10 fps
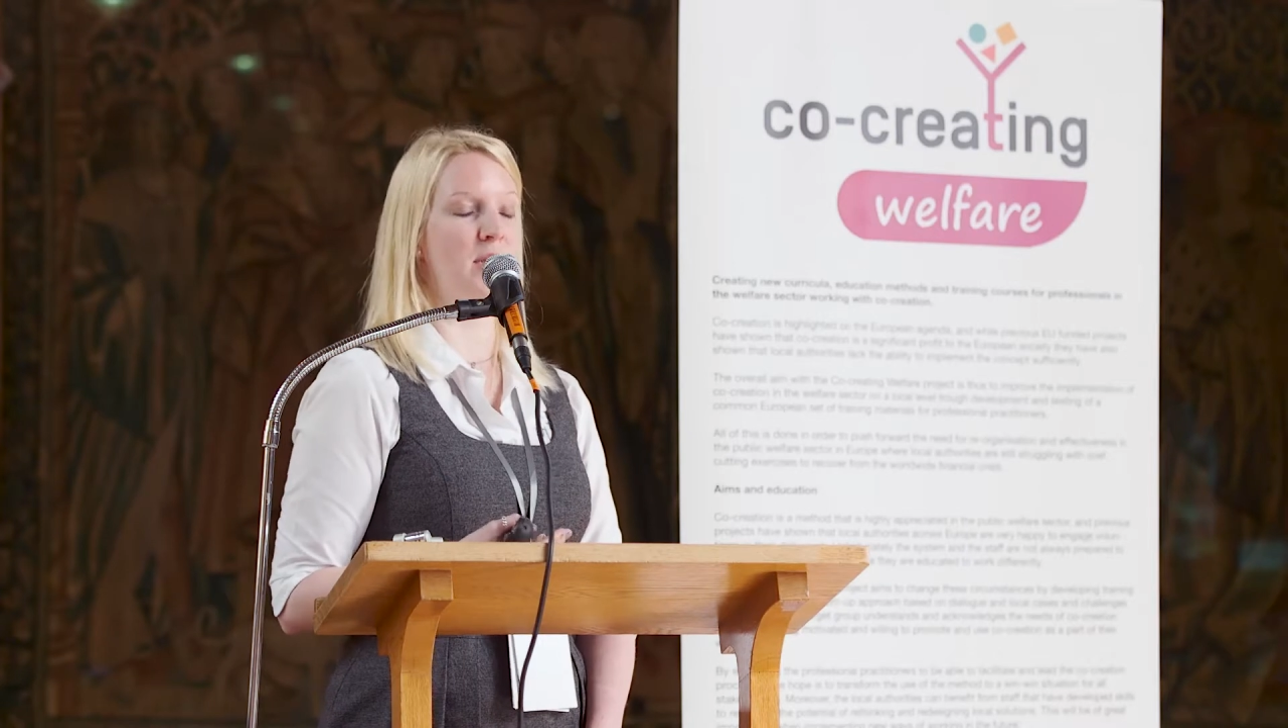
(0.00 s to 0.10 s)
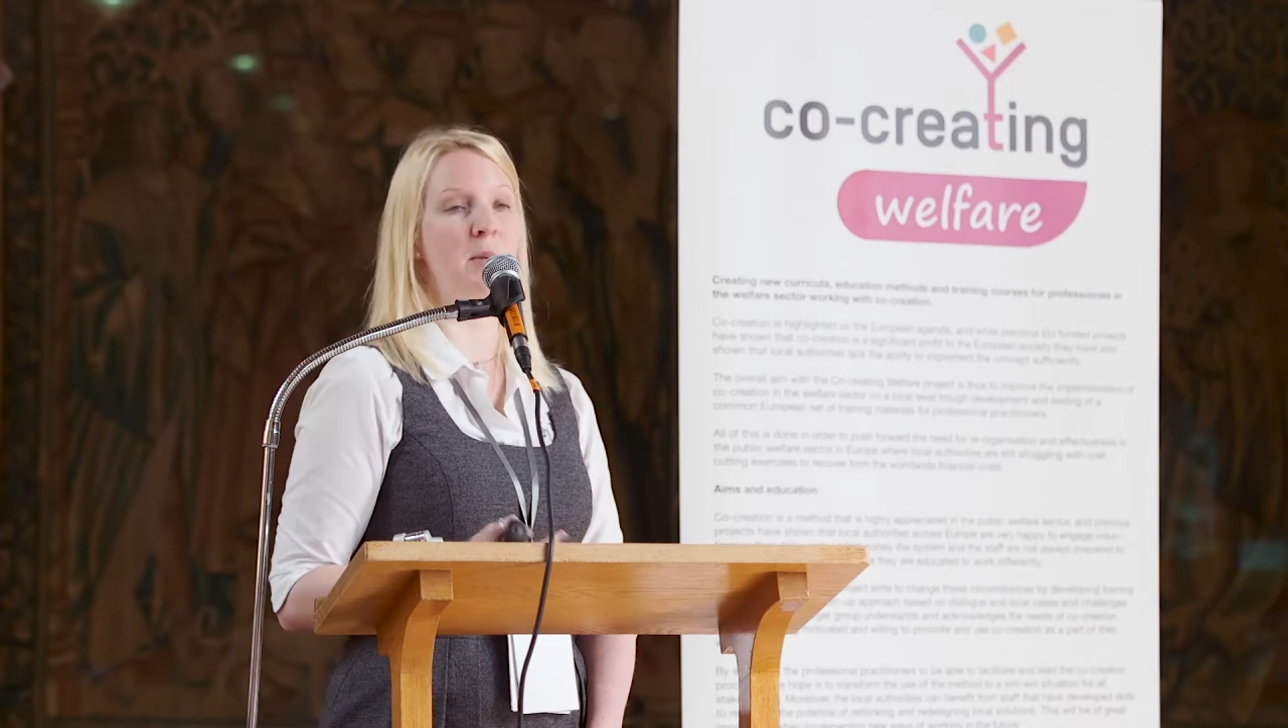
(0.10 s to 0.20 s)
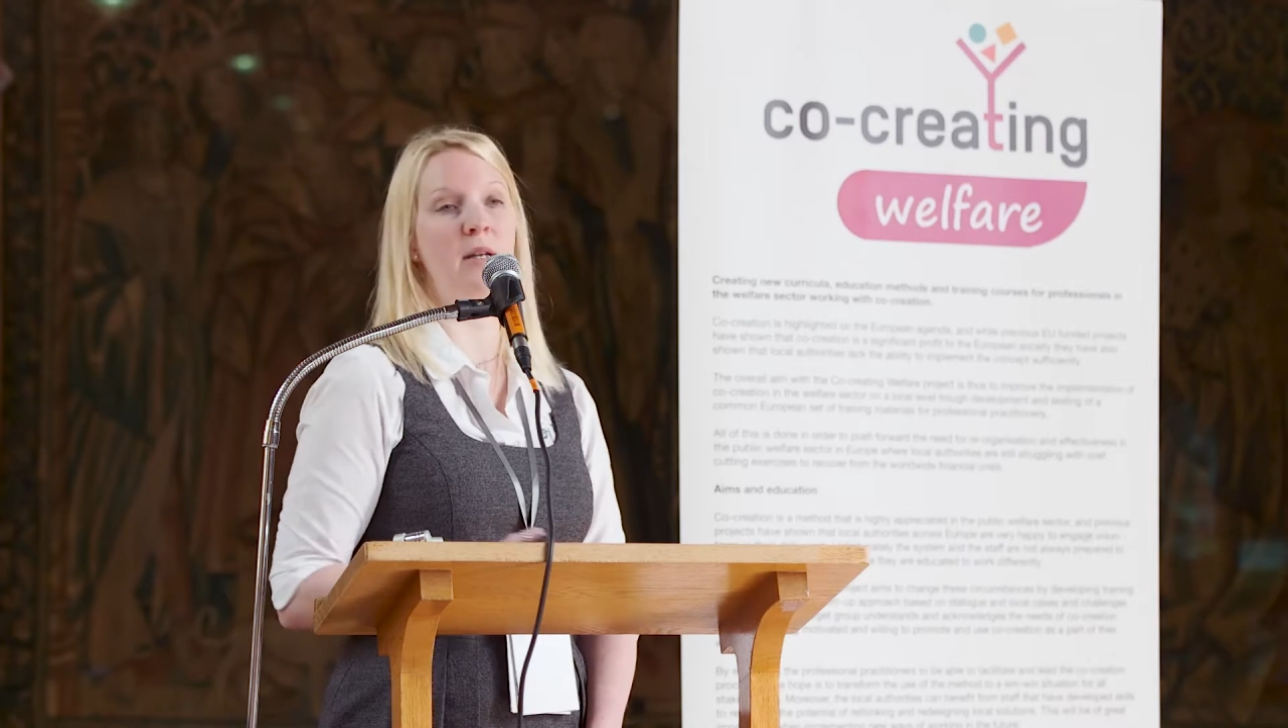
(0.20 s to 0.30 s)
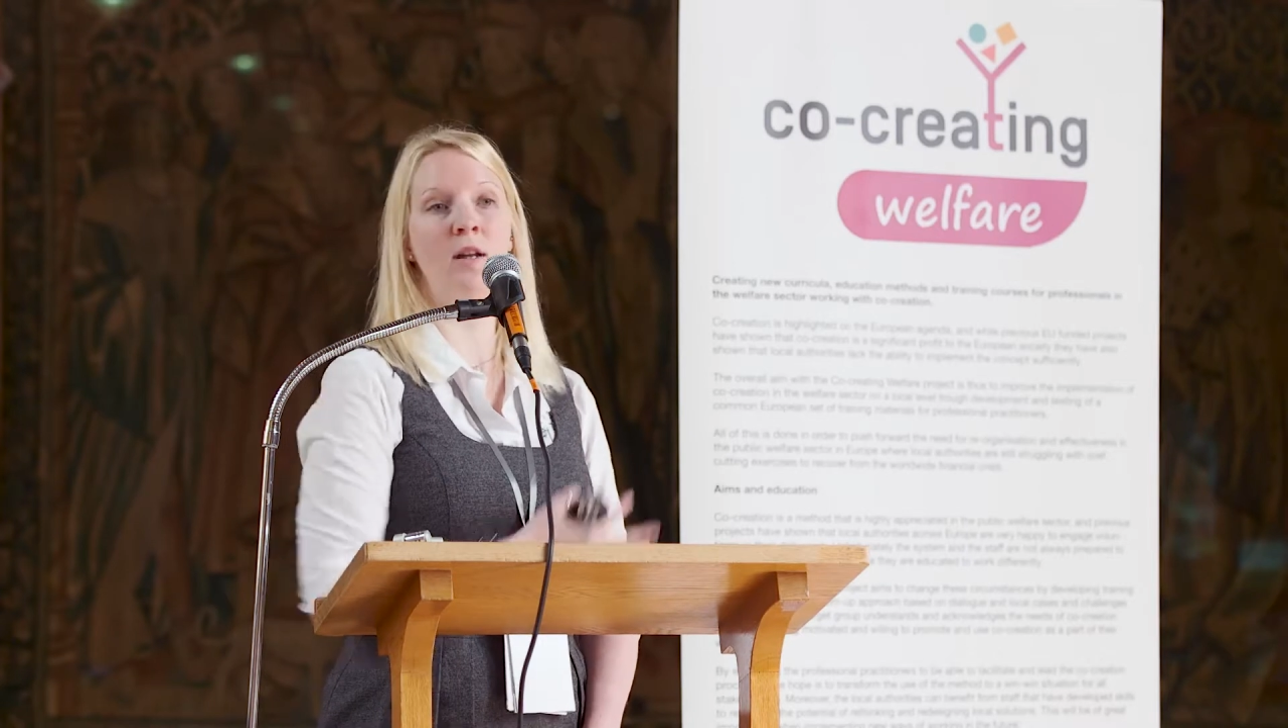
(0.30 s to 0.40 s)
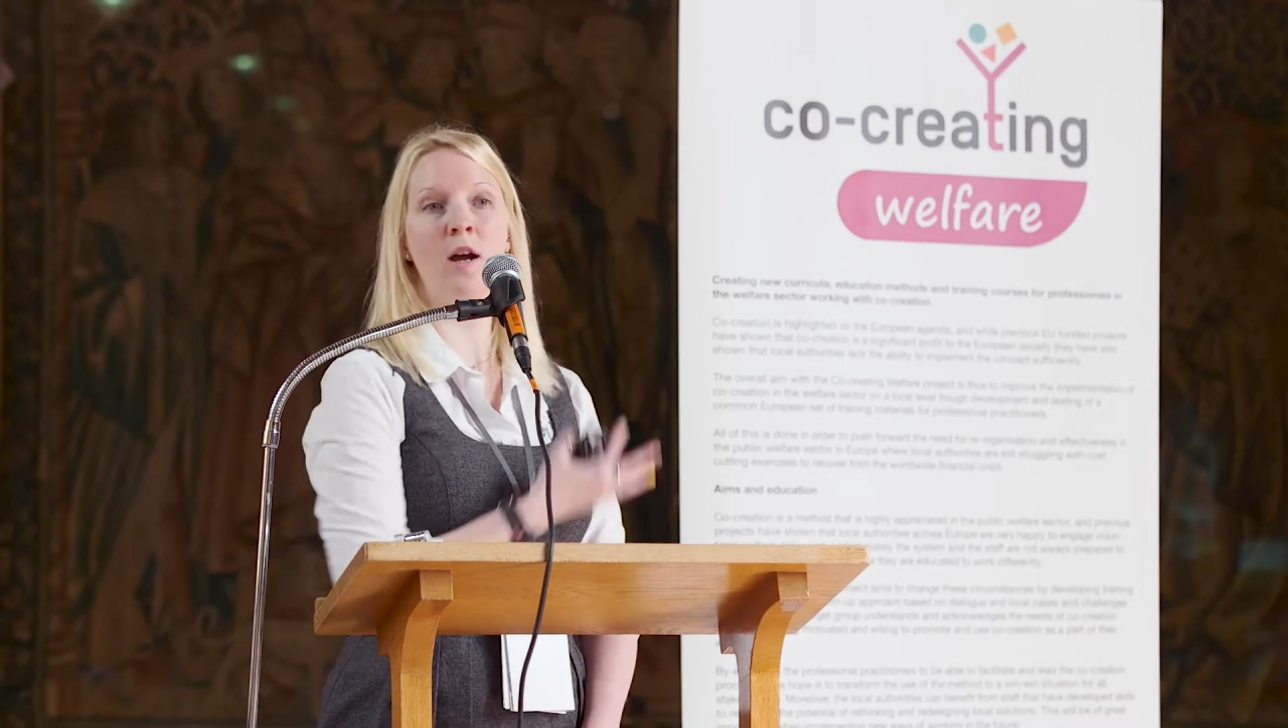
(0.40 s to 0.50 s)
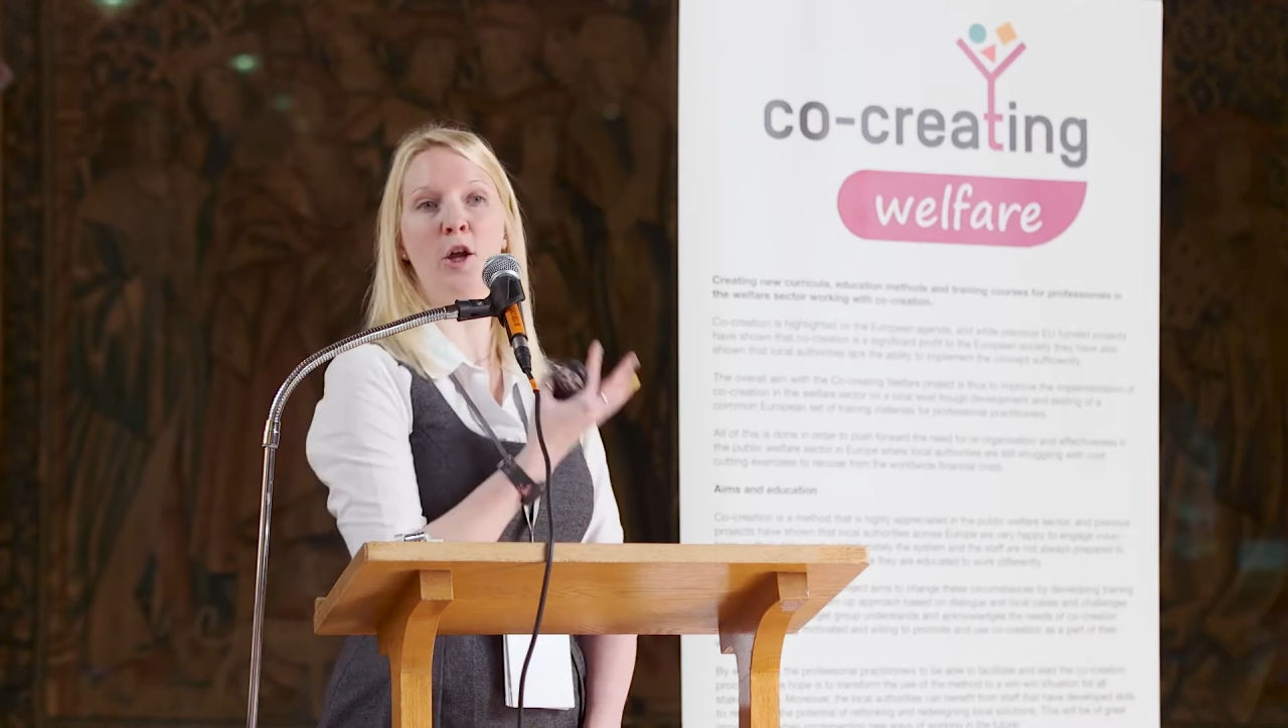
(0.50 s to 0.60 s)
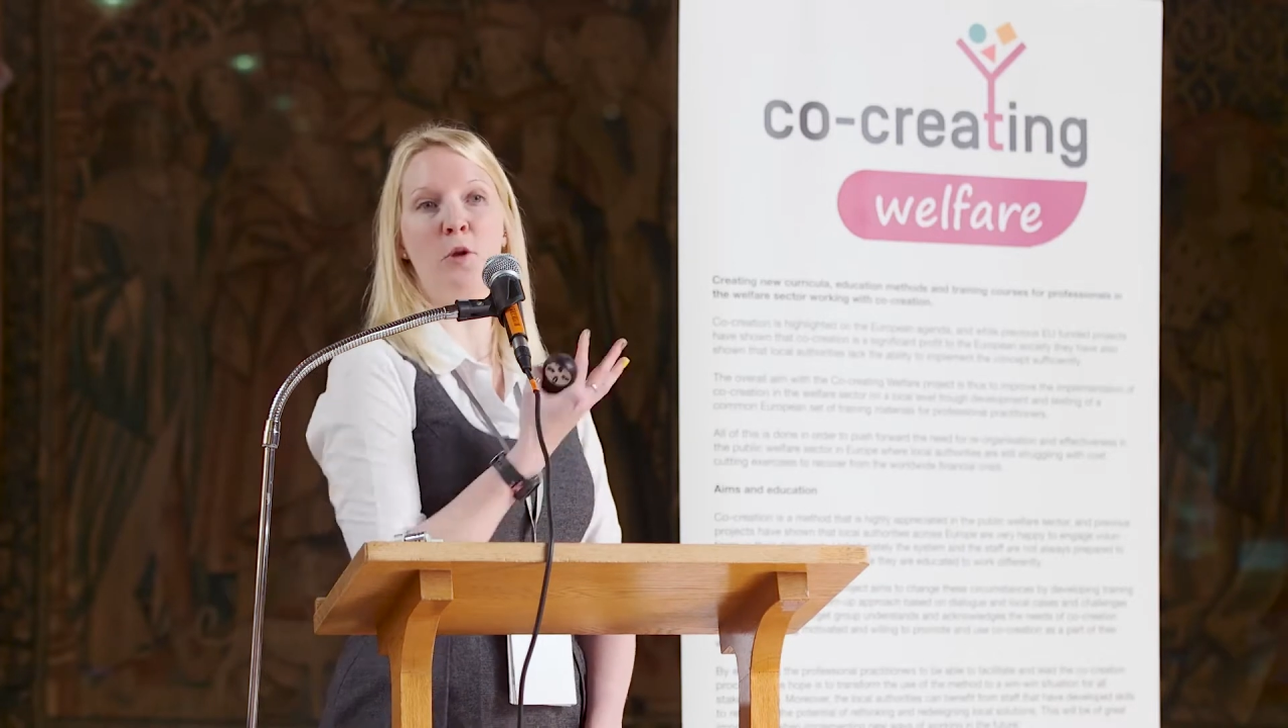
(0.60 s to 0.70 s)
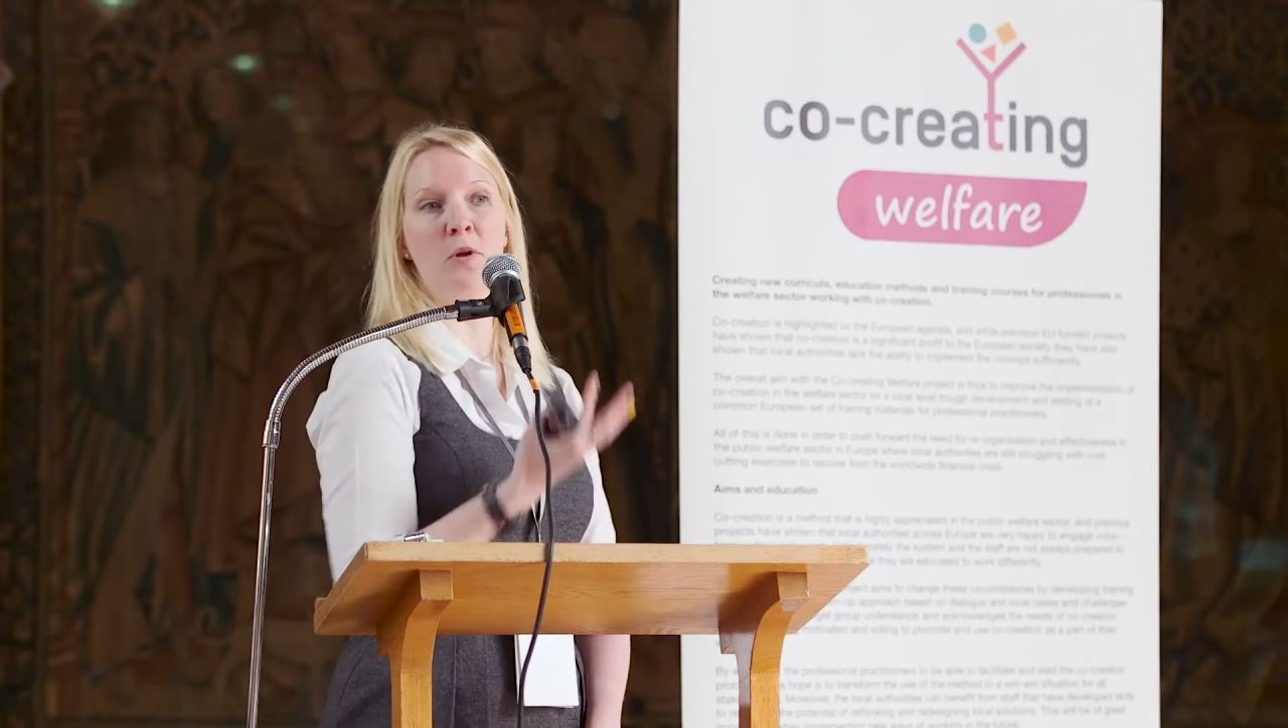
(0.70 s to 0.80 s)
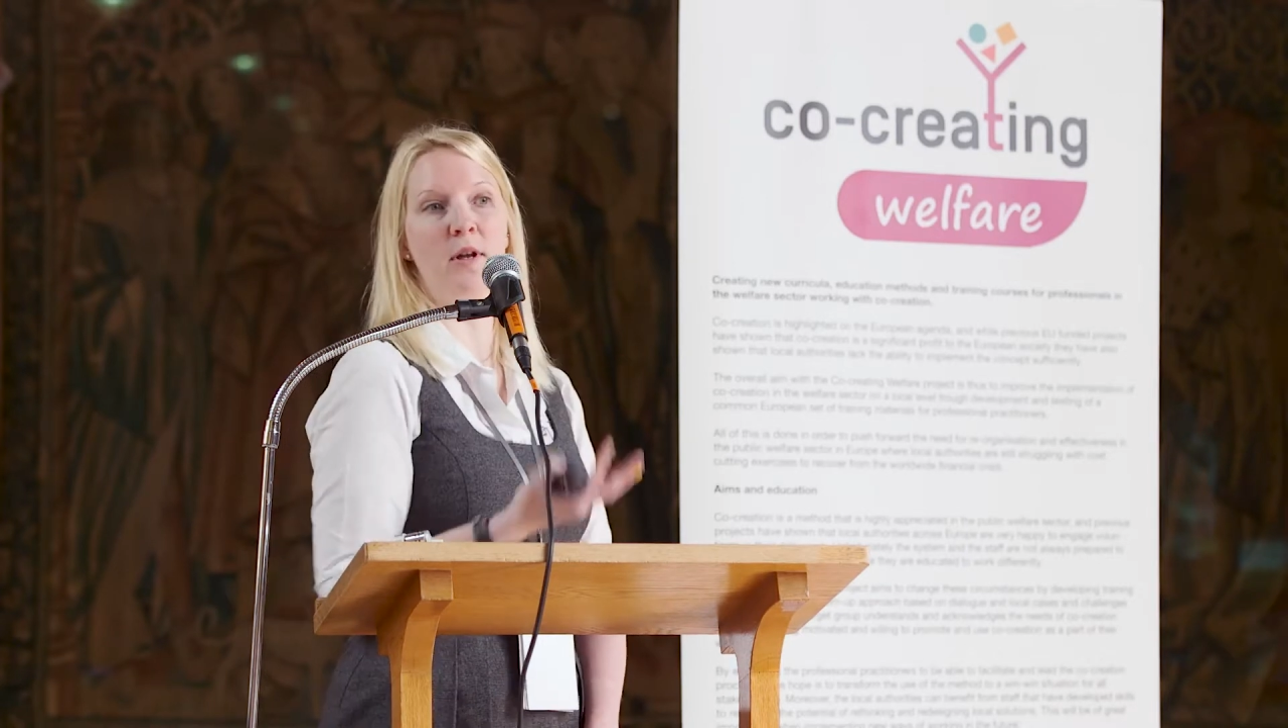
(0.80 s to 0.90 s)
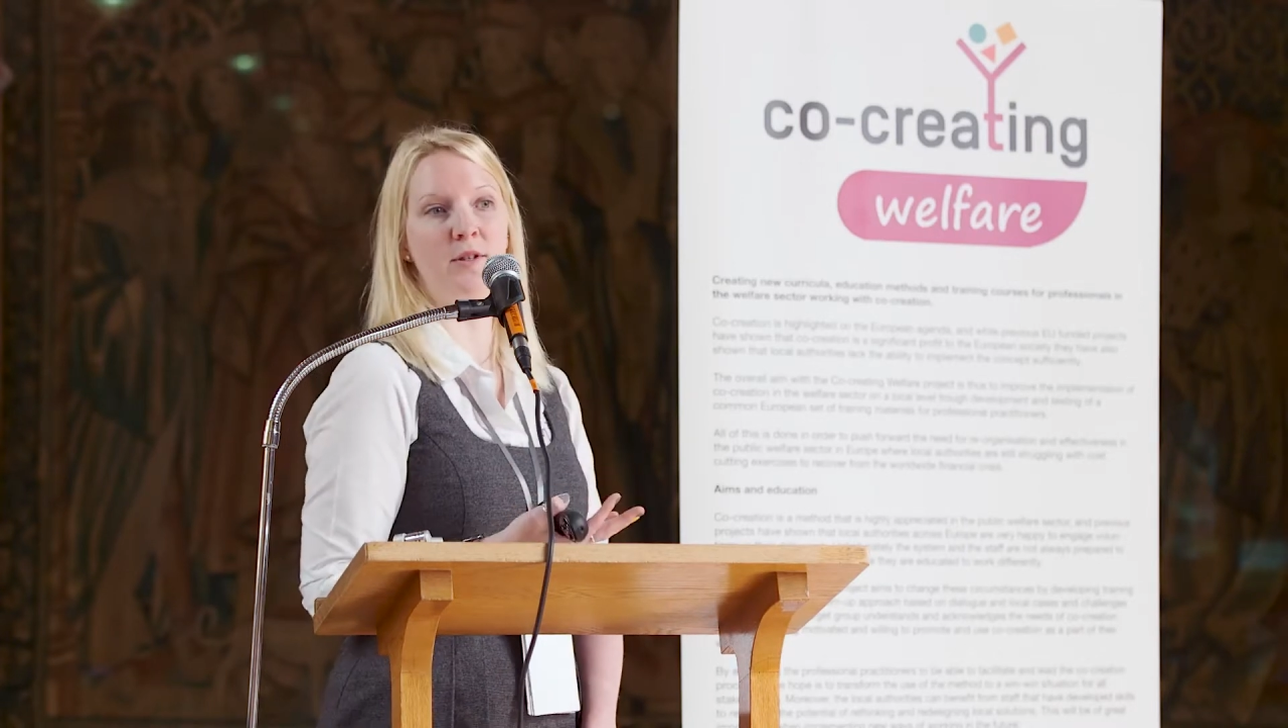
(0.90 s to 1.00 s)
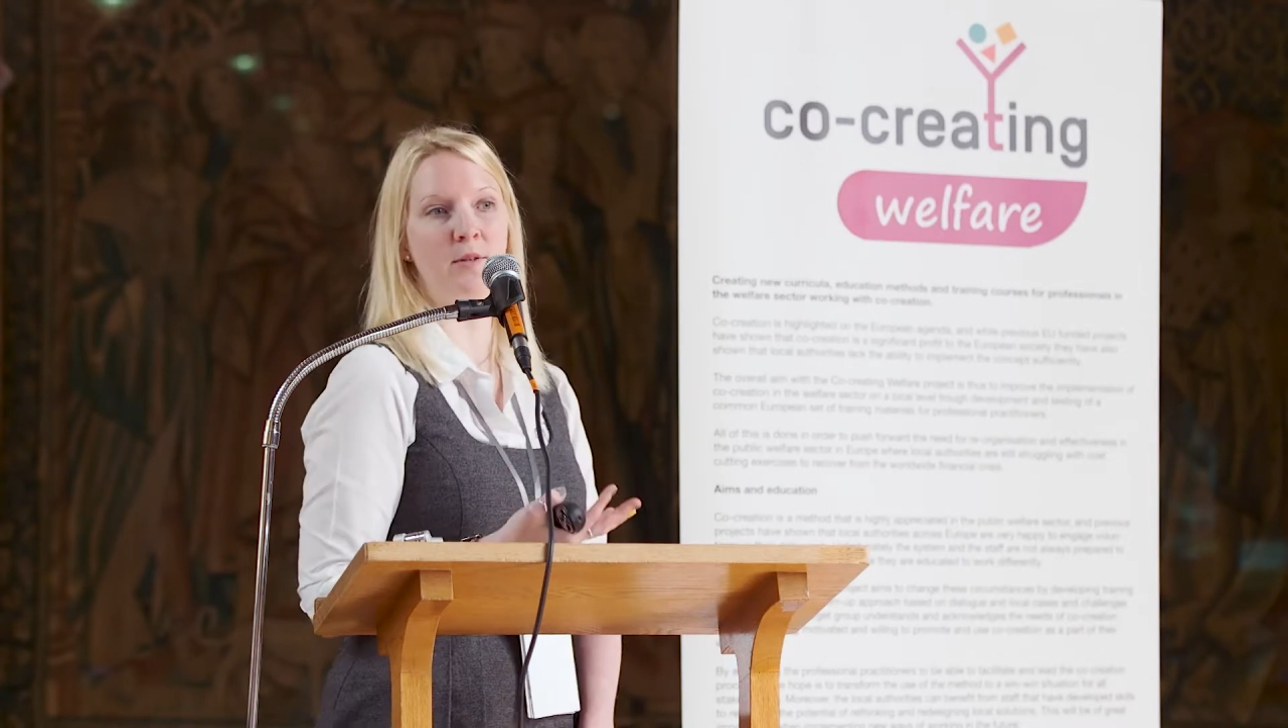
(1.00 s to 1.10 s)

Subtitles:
has been an eye-opener